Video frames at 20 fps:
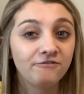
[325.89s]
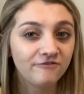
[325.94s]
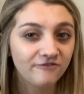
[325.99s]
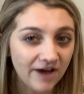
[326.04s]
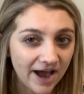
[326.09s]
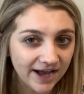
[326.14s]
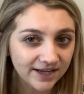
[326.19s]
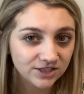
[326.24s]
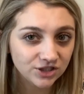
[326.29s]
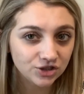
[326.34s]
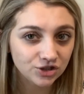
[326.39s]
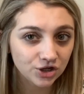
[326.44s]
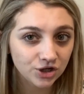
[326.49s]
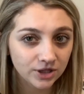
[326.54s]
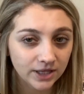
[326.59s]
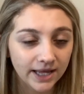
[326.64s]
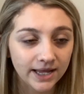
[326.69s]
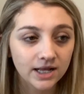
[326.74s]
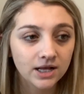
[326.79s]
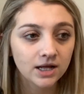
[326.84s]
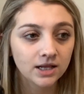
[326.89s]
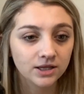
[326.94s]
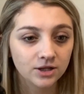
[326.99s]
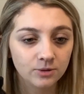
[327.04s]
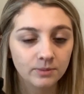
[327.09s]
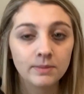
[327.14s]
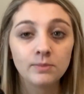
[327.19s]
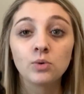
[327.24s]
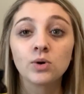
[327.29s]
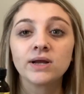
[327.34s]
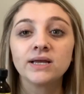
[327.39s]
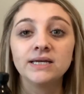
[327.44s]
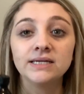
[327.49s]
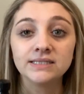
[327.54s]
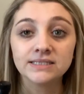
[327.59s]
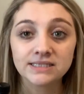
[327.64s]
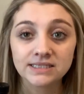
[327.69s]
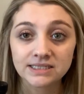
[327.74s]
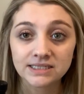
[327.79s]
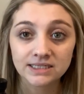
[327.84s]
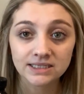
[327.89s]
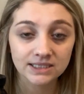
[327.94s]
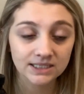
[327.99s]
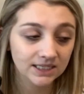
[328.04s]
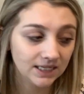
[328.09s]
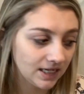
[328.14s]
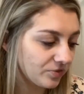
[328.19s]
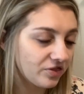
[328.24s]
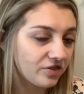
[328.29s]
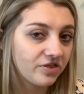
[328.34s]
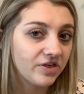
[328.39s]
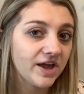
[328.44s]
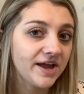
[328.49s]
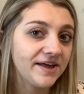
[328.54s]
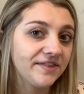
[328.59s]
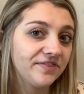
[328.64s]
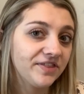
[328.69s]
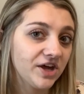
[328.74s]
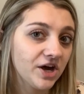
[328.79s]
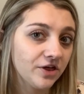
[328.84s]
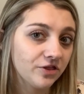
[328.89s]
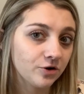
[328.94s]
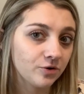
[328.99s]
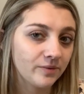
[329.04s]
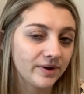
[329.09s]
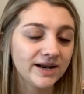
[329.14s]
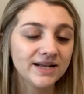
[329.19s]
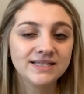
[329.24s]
faster, like a little bit more instantly than the other one.